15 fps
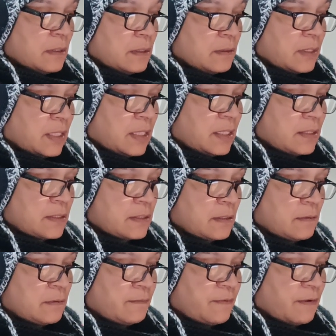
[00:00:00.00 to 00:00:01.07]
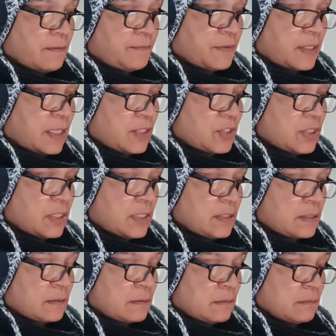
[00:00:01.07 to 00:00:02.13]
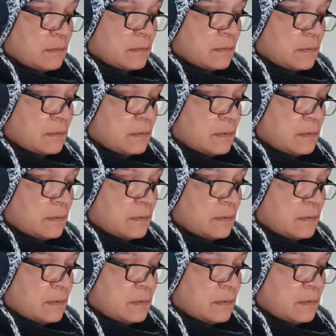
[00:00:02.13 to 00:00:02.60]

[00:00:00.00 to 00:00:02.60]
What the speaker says: Okay, so the verification is, oh